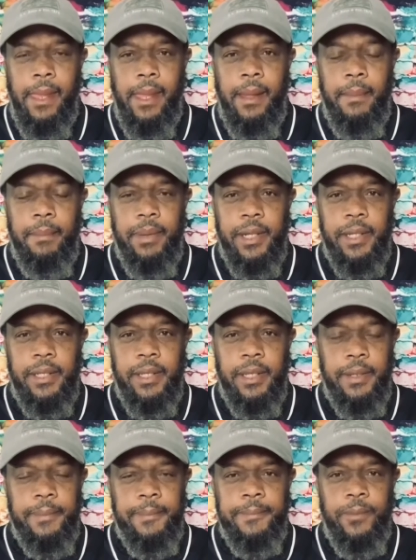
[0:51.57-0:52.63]
But
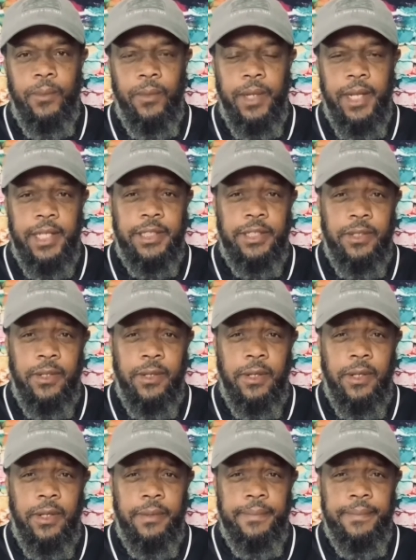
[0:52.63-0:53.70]
um, what I
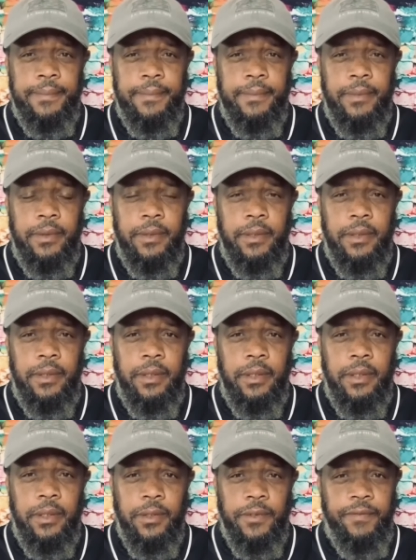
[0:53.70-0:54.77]
saw
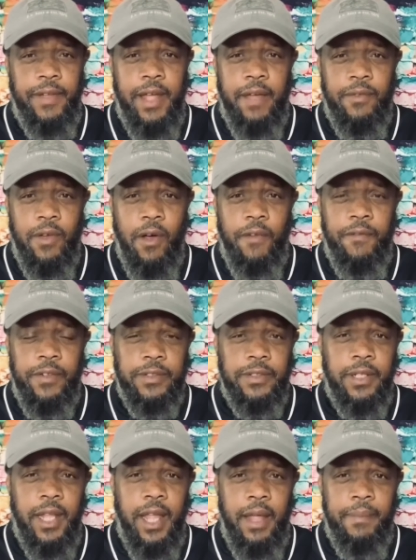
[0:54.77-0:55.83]
those five offensive
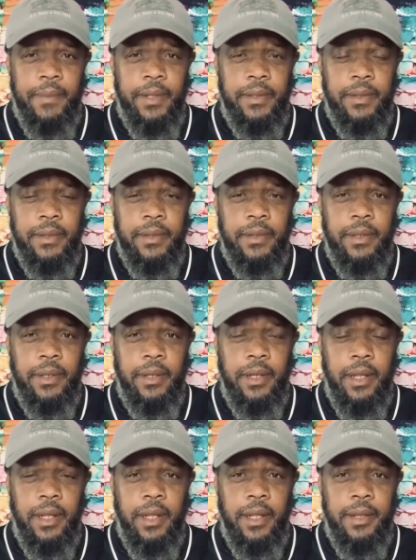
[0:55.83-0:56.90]
linemen
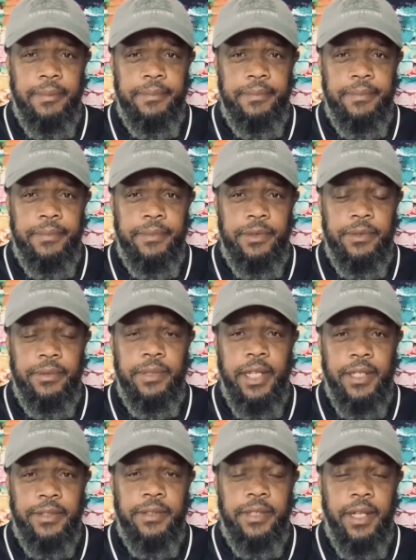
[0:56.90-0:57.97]
uh, do
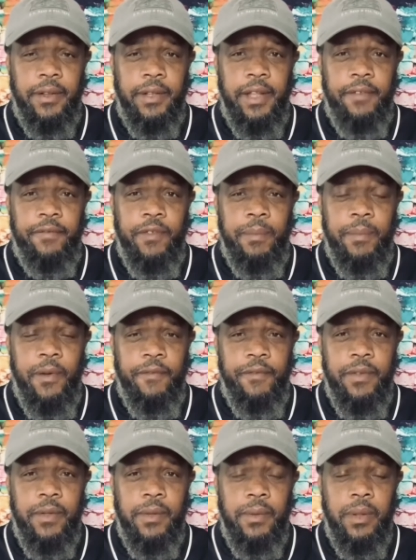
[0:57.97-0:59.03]
yesterday on that football
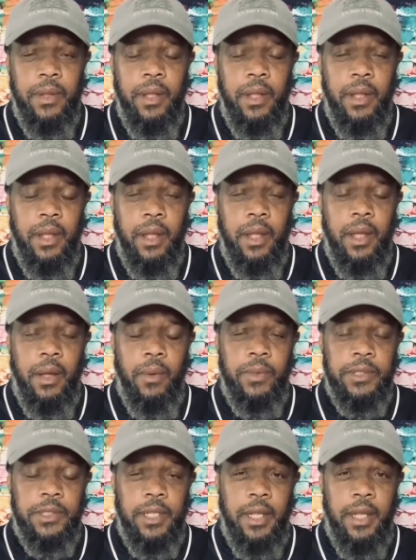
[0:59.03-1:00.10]
field
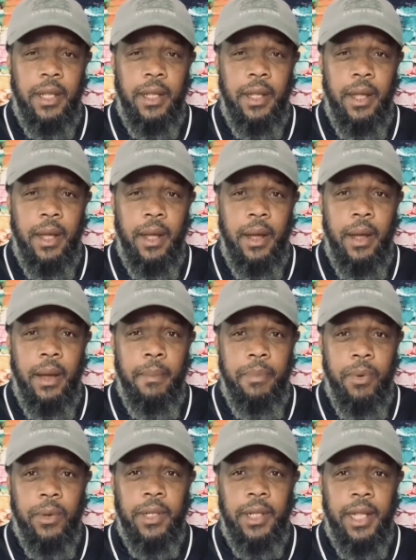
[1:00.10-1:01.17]
was uh, a
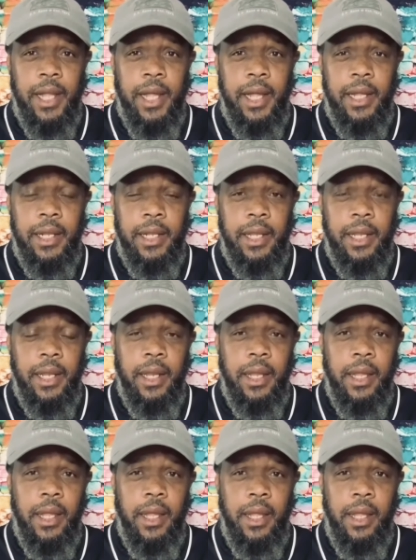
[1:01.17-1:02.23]
borderline
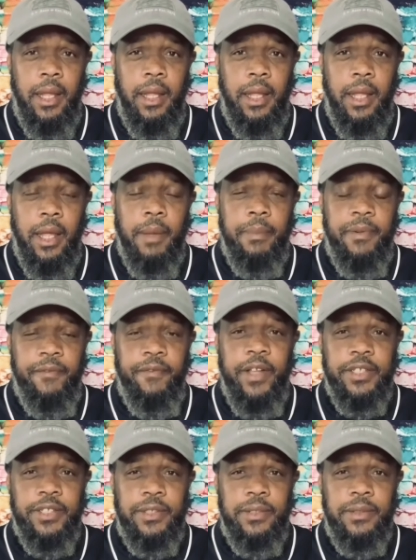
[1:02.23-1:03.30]

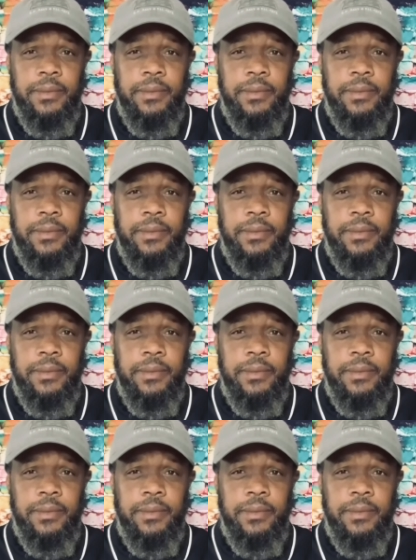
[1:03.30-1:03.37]
unprofessional.